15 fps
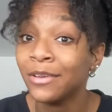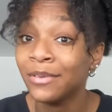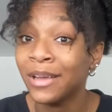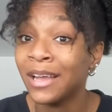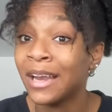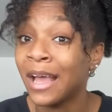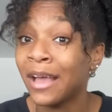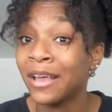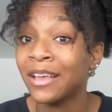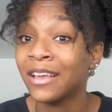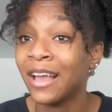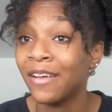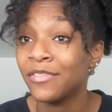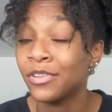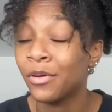And I
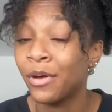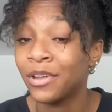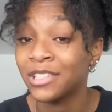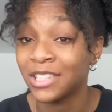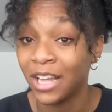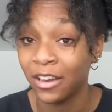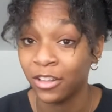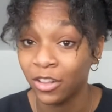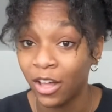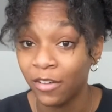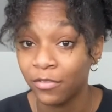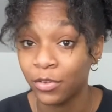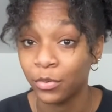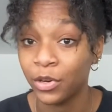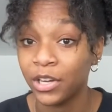have to go outside a lot
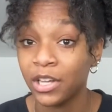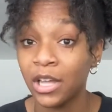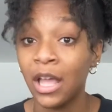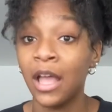for work.